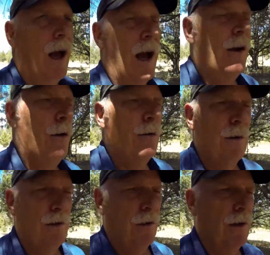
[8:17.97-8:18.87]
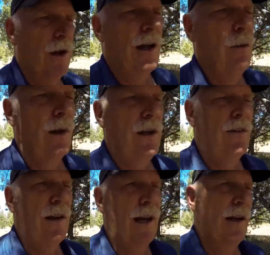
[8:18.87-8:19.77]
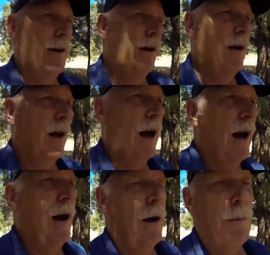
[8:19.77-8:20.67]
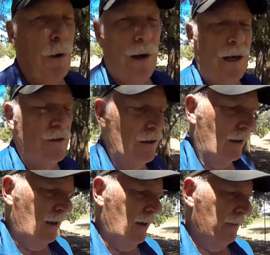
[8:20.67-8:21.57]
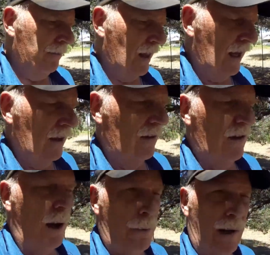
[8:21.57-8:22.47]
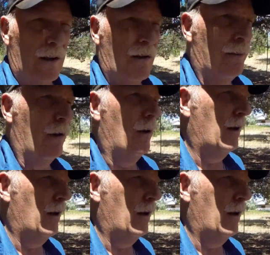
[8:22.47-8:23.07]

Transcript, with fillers: I'll go to a non-windy side here. Our mortgage is comprehensible.